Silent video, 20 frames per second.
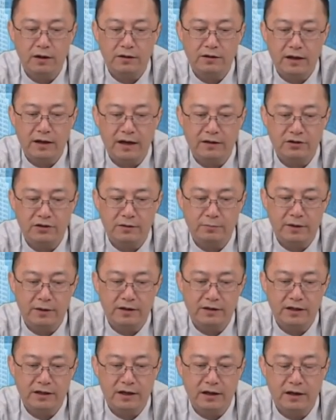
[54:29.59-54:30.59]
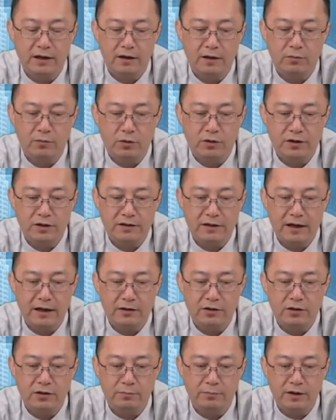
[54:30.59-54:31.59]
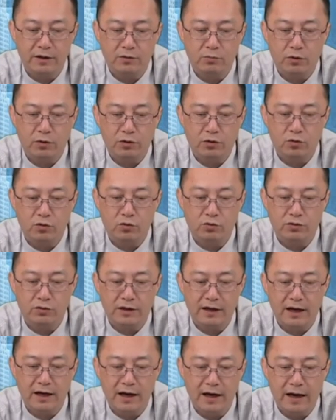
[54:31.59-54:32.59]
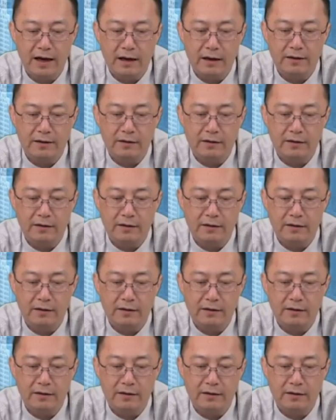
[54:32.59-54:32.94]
ChatGPT, which is set to compete with Google's AI.